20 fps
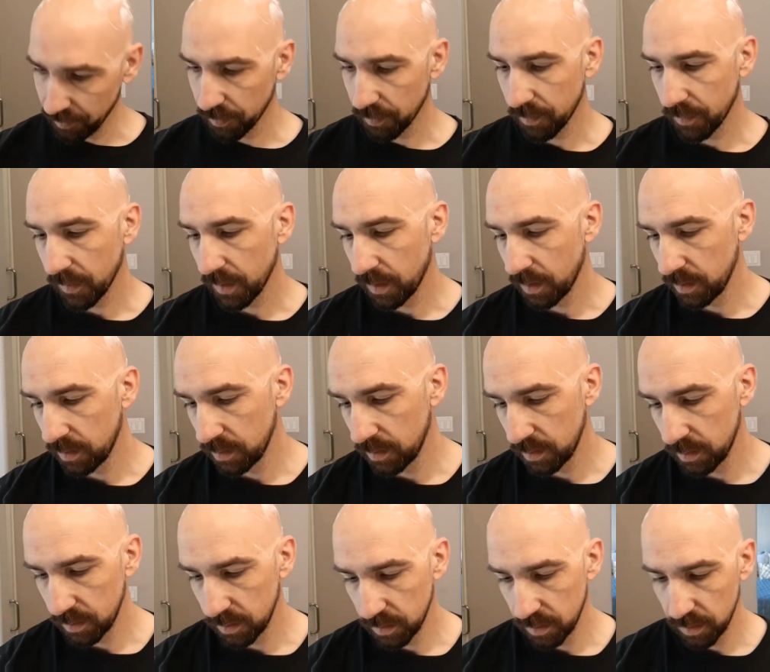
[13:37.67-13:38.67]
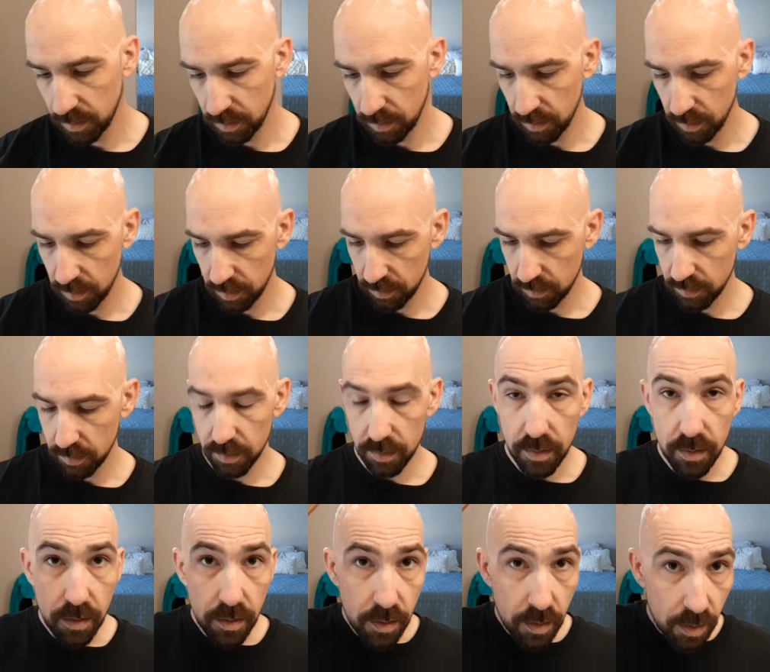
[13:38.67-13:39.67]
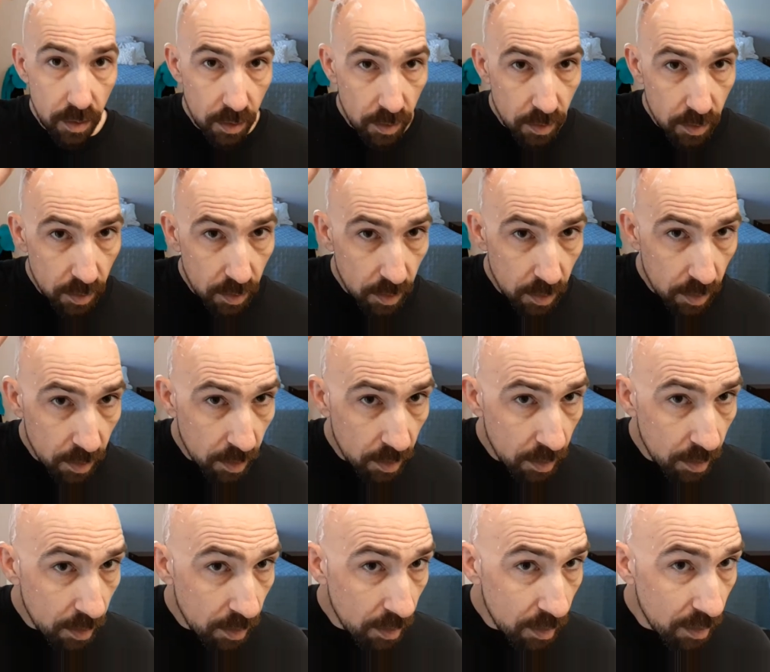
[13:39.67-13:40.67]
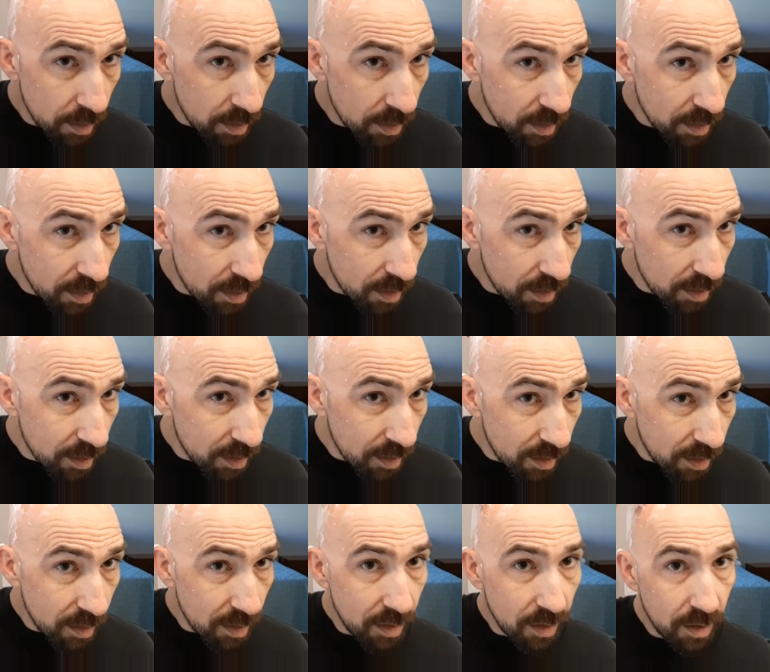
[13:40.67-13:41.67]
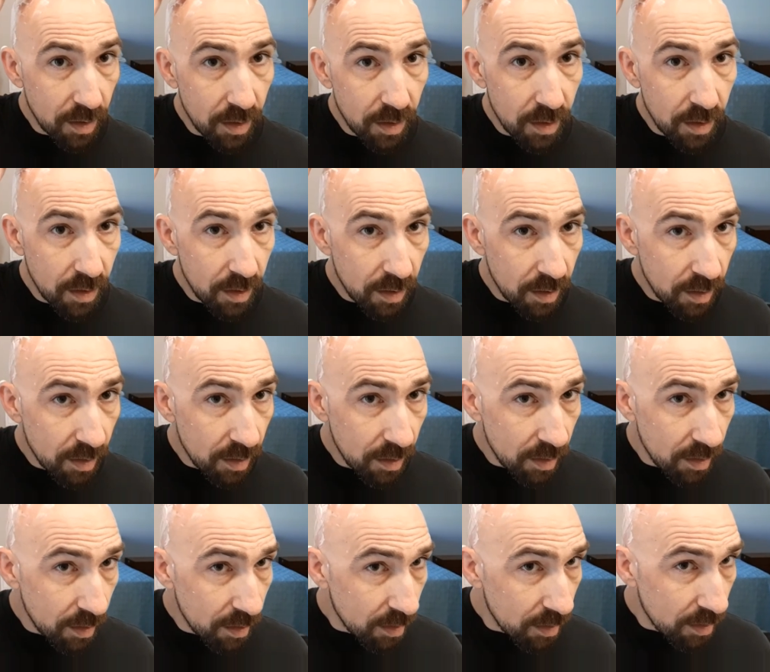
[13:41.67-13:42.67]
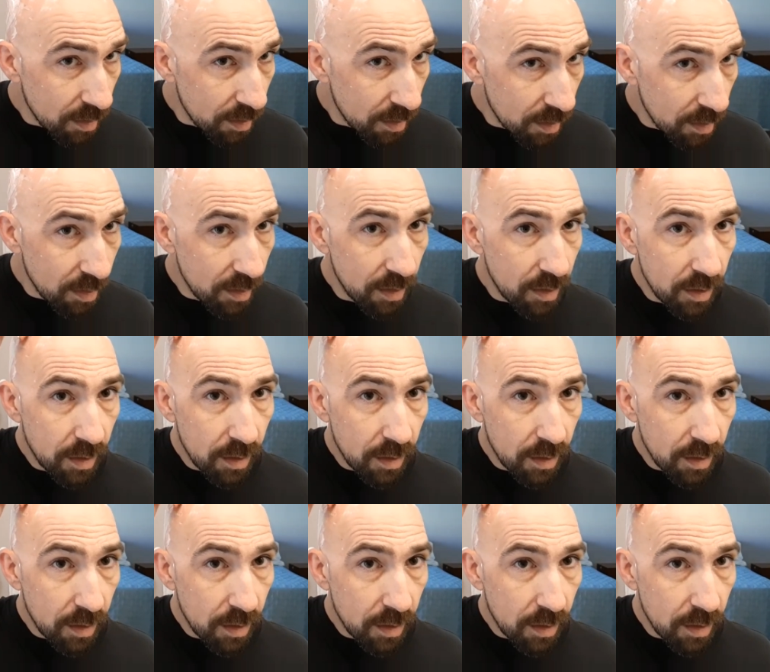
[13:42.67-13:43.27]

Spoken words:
Nothing is said.